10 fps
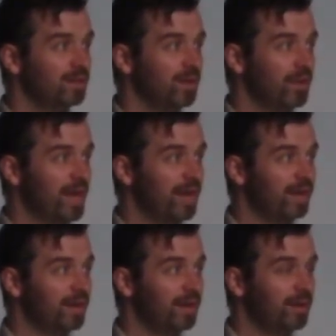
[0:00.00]
Okay?
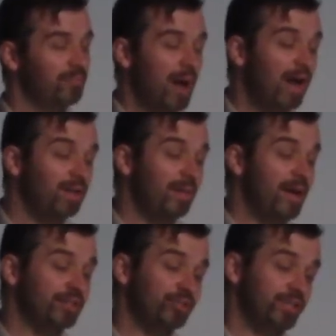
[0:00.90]
Balaam
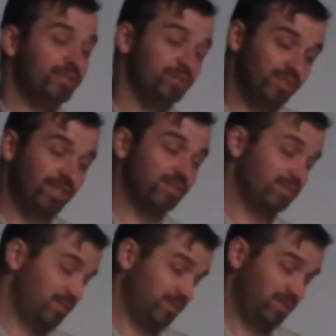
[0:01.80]
actually
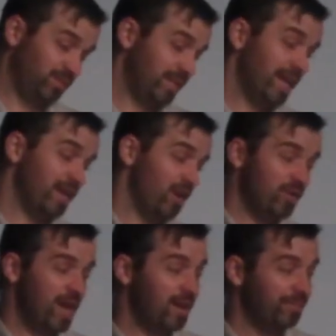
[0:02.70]
said,
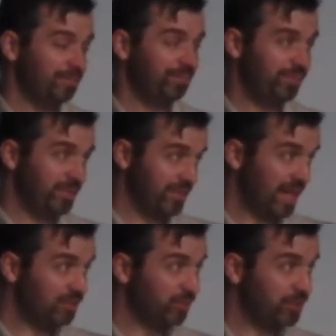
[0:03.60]
okay,
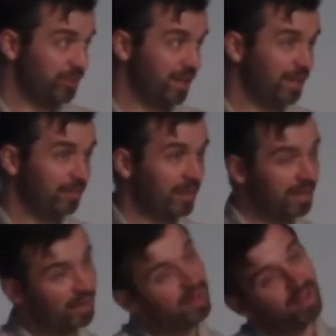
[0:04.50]
that's what you're telling me.
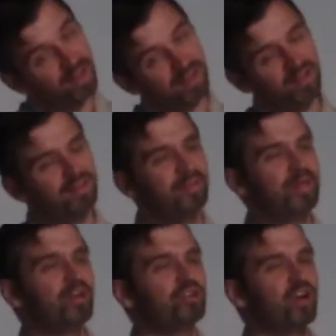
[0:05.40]
Let me
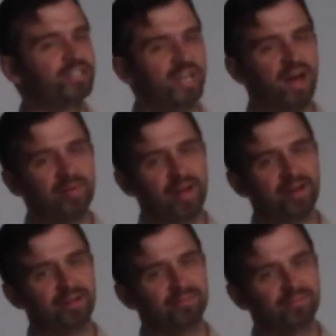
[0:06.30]
go talk to God about
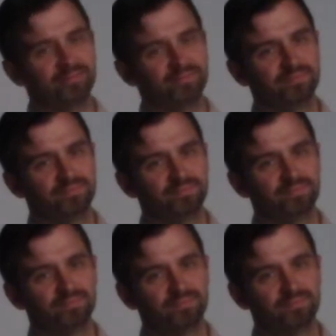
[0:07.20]

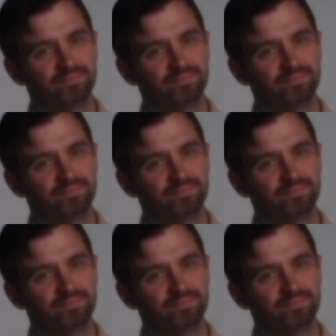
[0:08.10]
it.